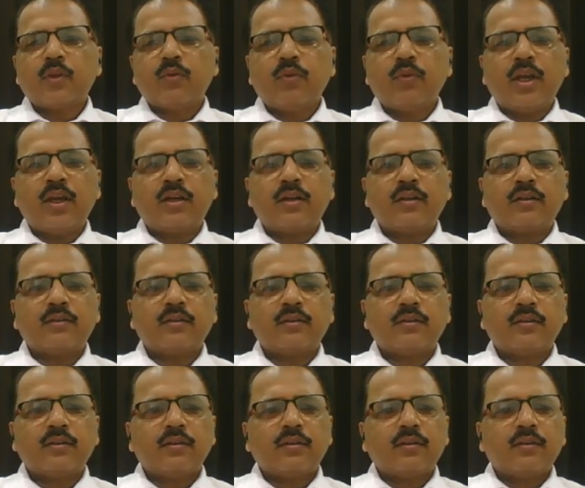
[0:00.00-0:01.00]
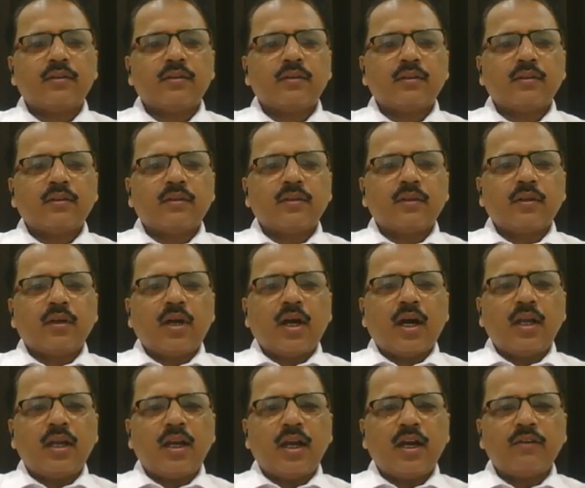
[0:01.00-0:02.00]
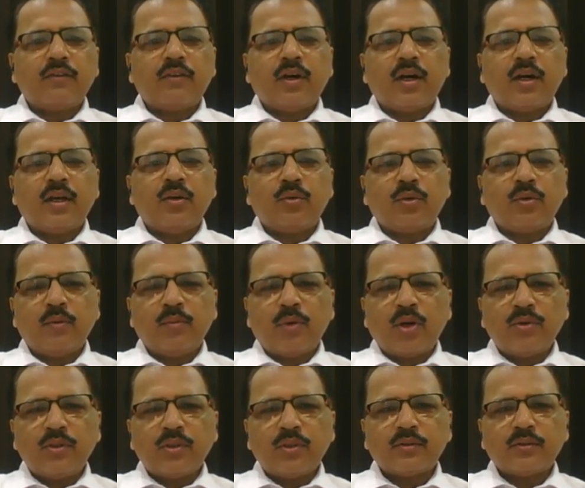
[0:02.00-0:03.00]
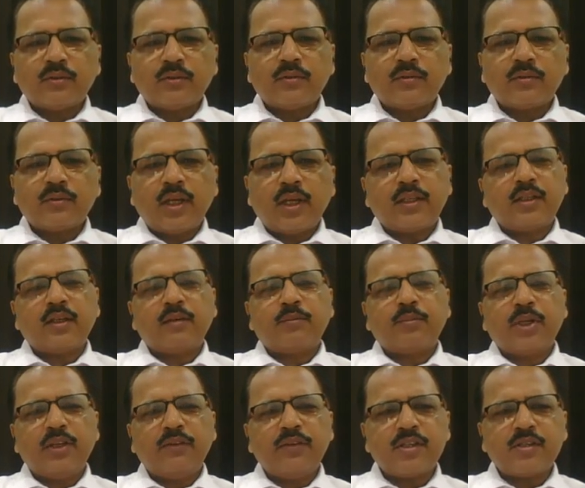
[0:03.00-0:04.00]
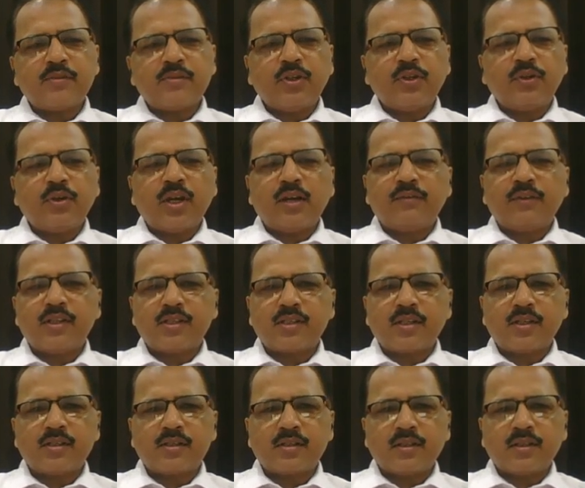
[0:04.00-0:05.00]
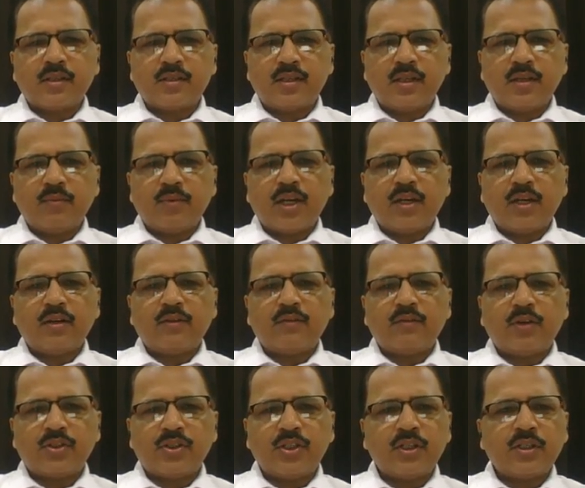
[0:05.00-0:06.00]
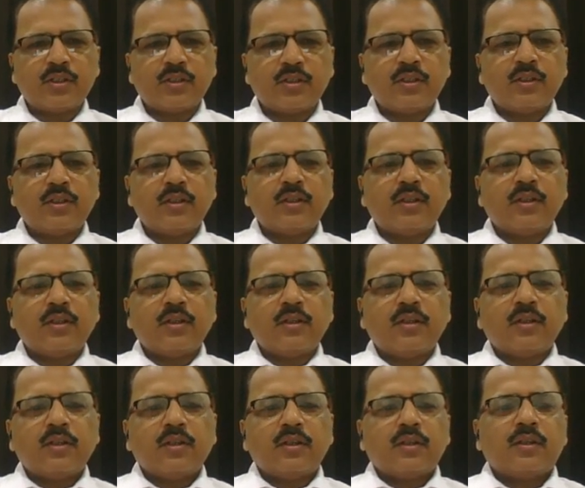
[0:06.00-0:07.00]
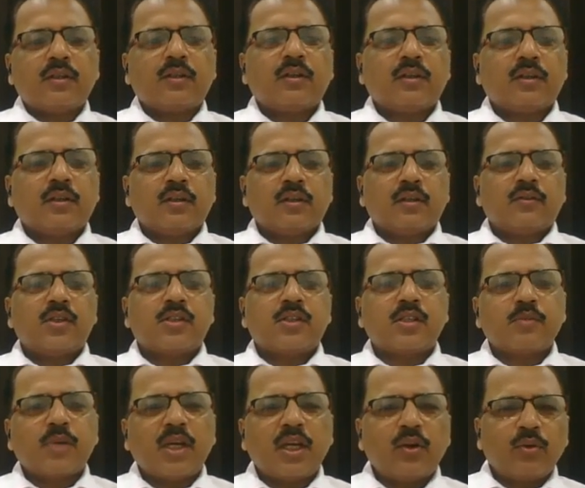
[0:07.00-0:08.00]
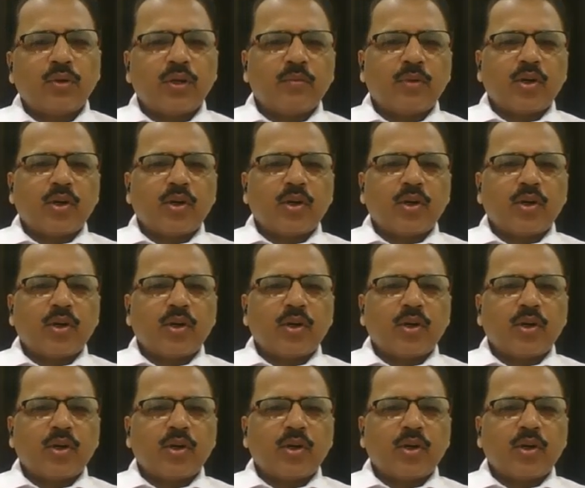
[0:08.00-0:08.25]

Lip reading: where I have a loan amount. Like the previous video, I have discussed the same kind of worksheet. This is my loan